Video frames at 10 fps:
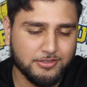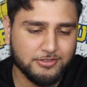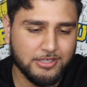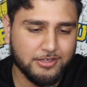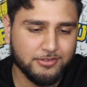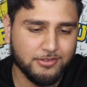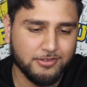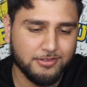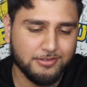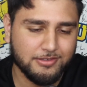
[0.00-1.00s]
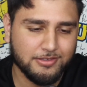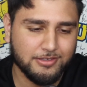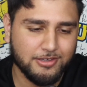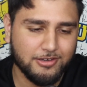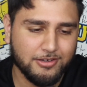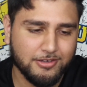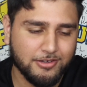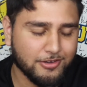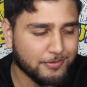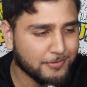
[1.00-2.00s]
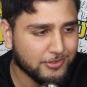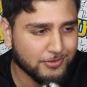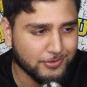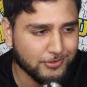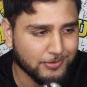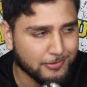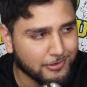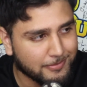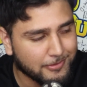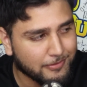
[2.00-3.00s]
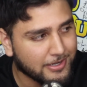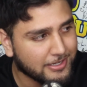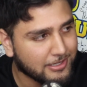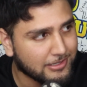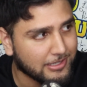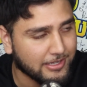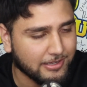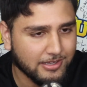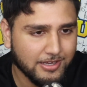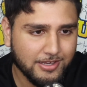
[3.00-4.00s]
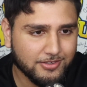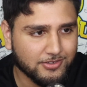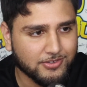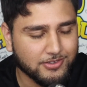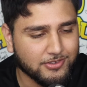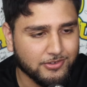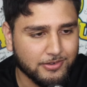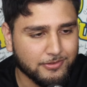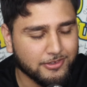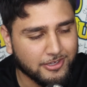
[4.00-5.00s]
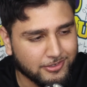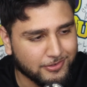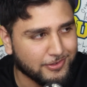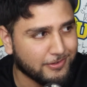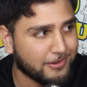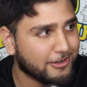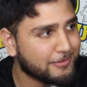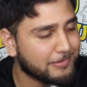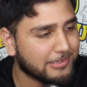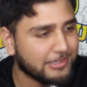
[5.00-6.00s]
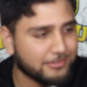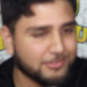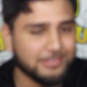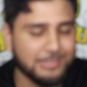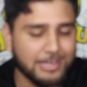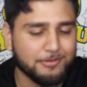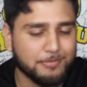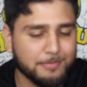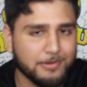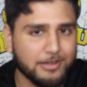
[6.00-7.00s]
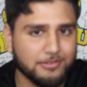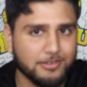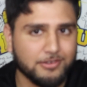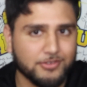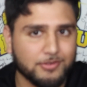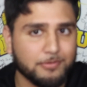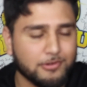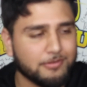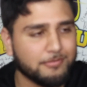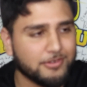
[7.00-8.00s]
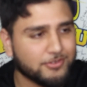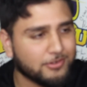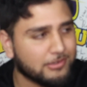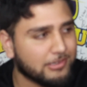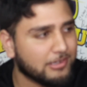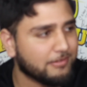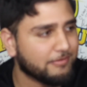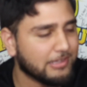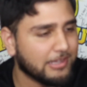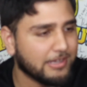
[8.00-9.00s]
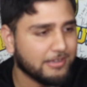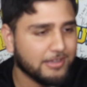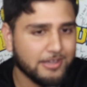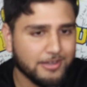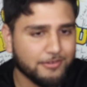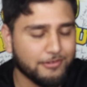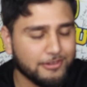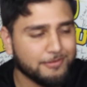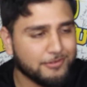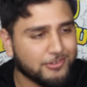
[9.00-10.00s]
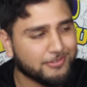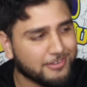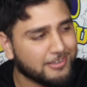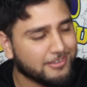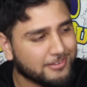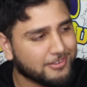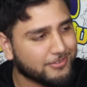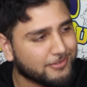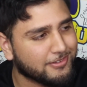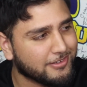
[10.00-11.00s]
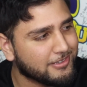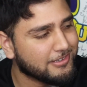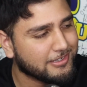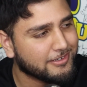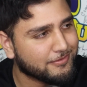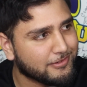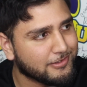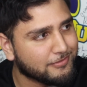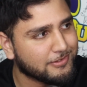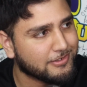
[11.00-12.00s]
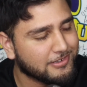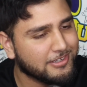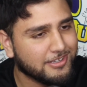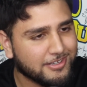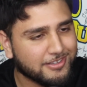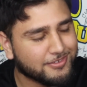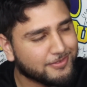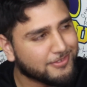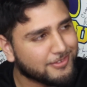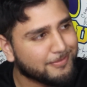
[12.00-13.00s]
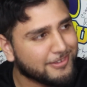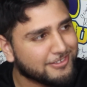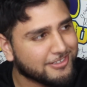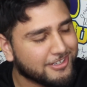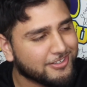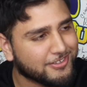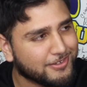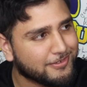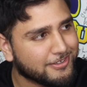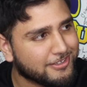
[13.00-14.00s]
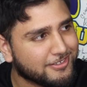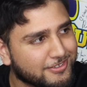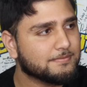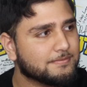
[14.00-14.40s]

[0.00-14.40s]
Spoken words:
Shout out to all the homies who are supporting me right now. Like, just in general, y'all know who you are. But, like, there's a lot of people out there supporting me, showing love. And, like, really just, yeah, that's really it. Like, for real. So that's the main shout outs I want to get.